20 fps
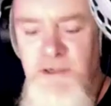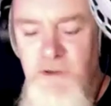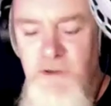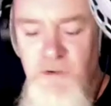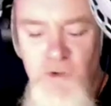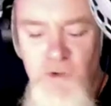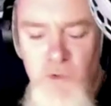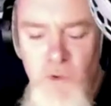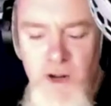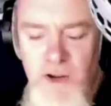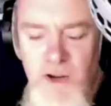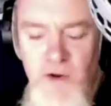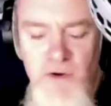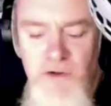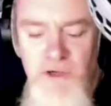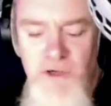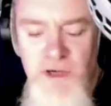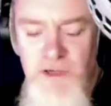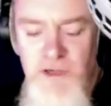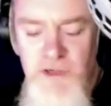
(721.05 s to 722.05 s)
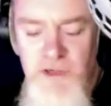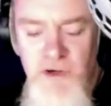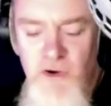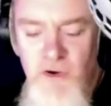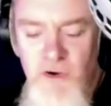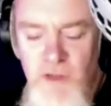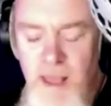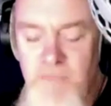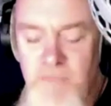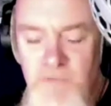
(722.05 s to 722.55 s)
So 20 odd years
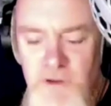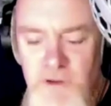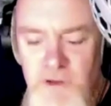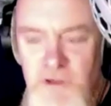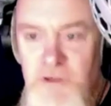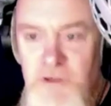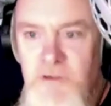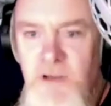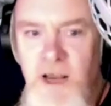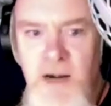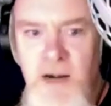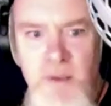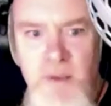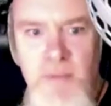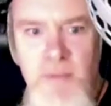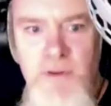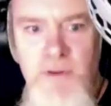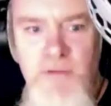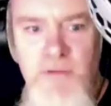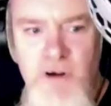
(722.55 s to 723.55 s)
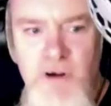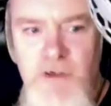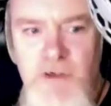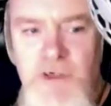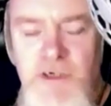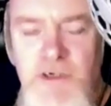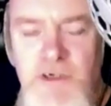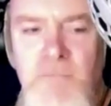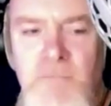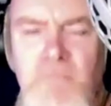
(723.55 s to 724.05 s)
ago, I remember the
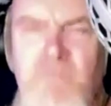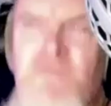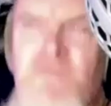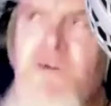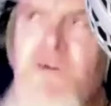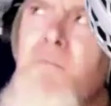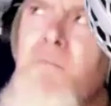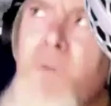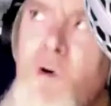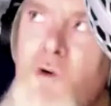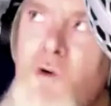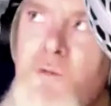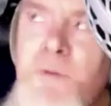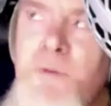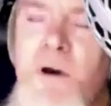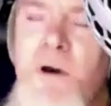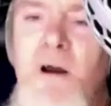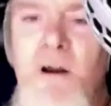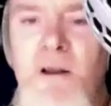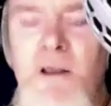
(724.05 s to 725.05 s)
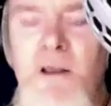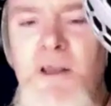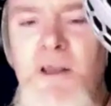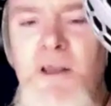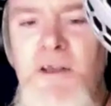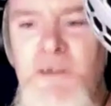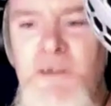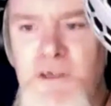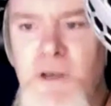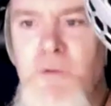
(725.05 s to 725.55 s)
rushes, for the most part,
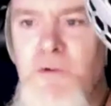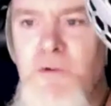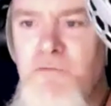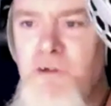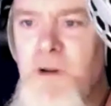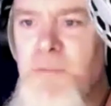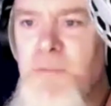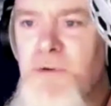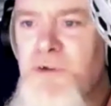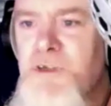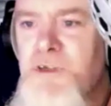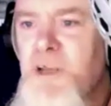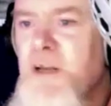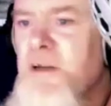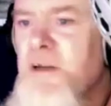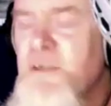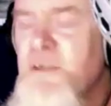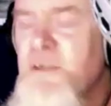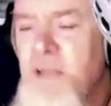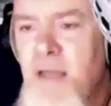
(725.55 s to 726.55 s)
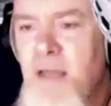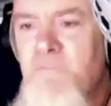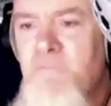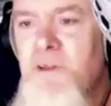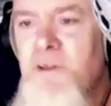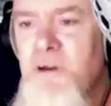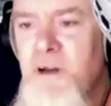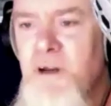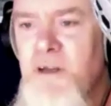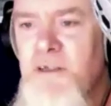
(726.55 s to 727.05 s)
sounding really pristine because
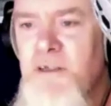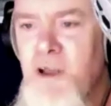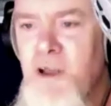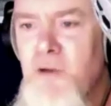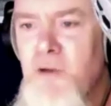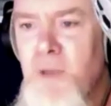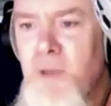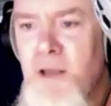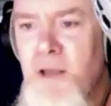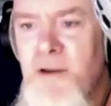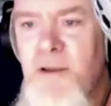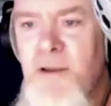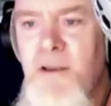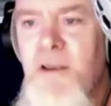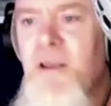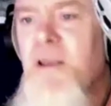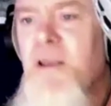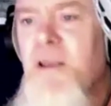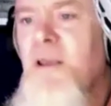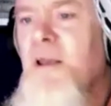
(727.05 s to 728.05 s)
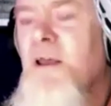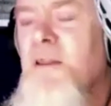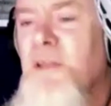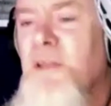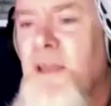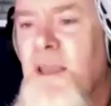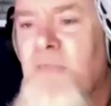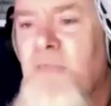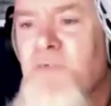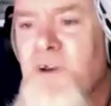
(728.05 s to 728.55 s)
everything had a sound man. And they
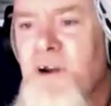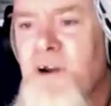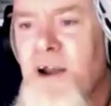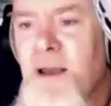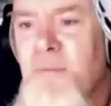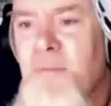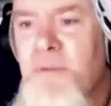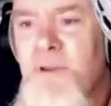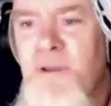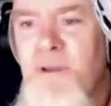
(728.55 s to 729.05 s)
gave a crap.